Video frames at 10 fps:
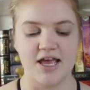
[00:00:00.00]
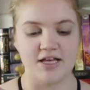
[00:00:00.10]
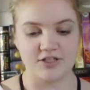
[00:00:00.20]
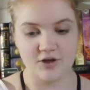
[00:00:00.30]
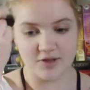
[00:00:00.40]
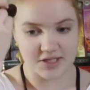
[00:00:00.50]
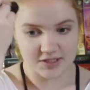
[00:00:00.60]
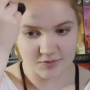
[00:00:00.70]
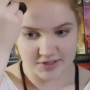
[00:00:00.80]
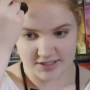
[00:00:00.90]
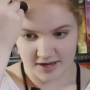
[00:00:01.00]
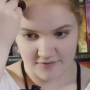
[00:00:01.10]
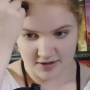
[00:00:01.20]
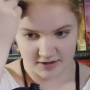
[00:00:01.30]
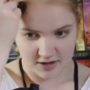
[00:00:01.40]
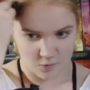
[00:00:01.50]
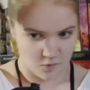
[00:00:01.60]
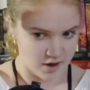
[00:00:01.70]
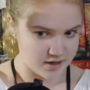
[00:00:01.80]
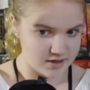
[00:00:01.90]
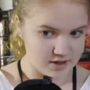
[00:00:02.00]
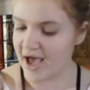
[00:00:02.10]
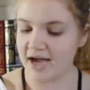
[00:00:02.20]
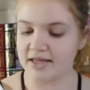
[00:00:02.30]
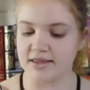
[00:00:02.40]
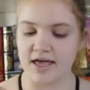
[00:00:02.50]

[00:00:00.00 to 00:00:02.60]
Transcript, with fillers: So this was definitely one. Back